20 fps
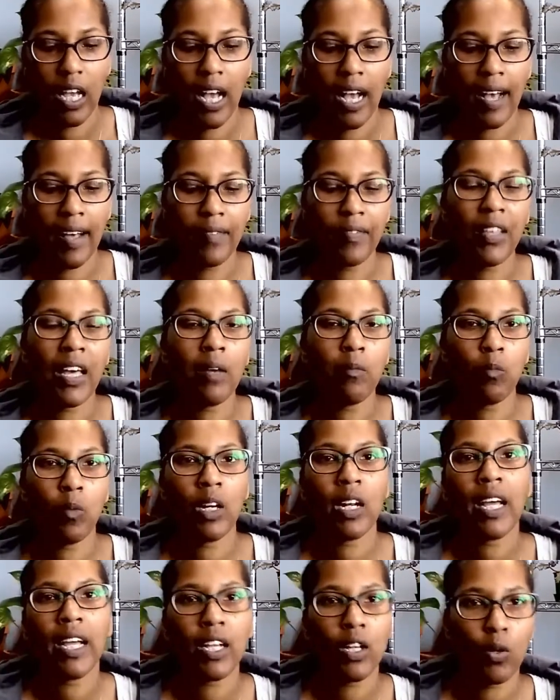And then
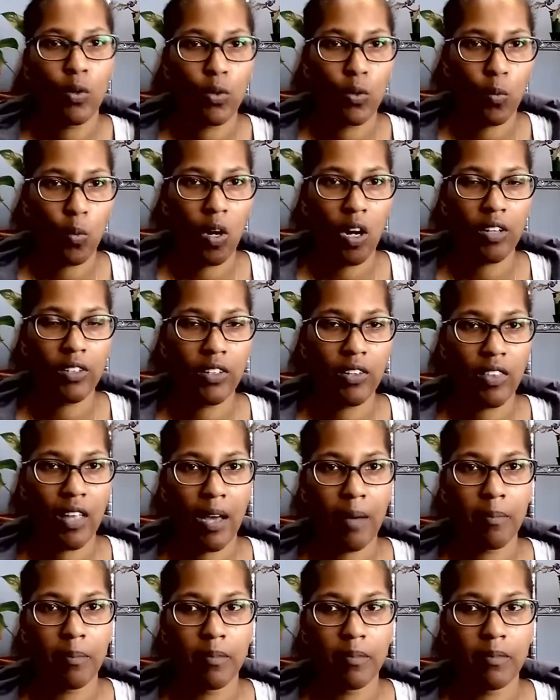when I go to water
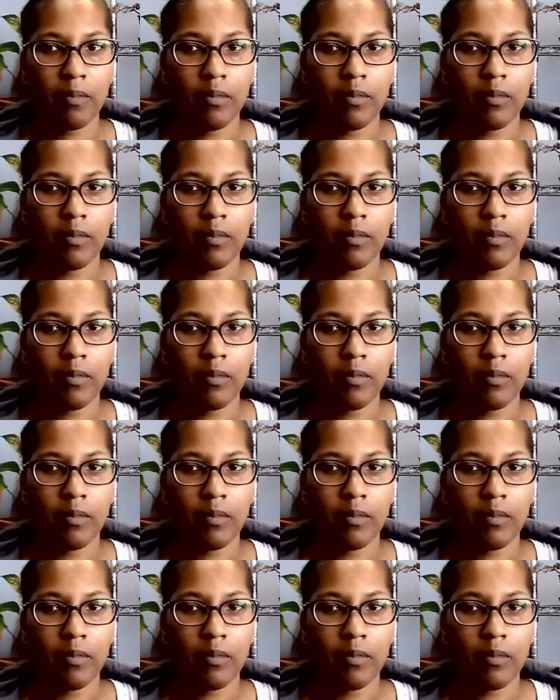them,